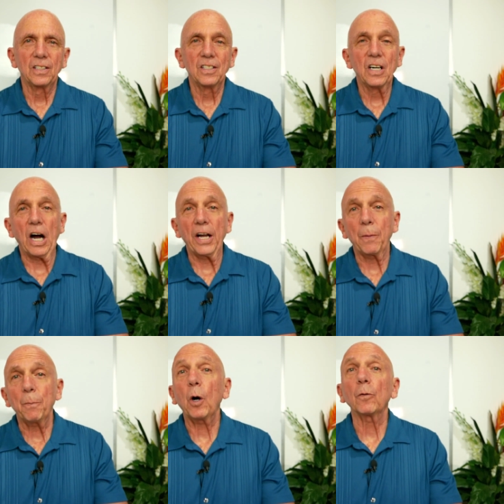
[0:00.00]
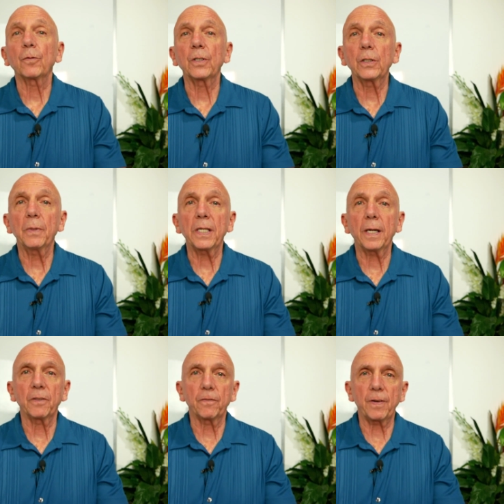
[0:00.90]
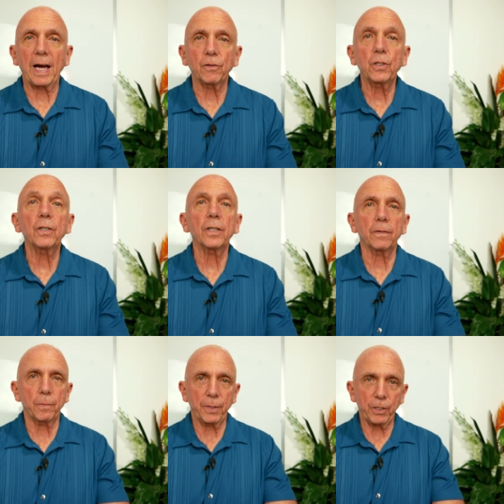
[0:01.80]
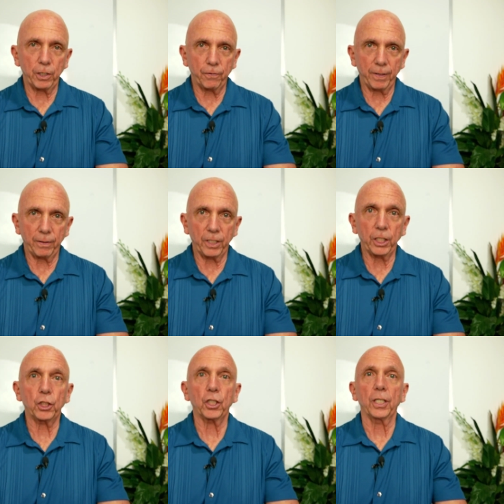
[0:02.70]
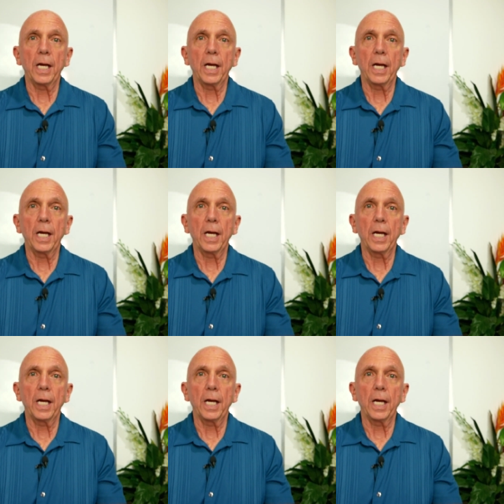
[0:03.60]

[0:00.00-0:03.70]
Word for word: Hi, I'm Paul Friedman. I'm the founder of the Marriage Foundation.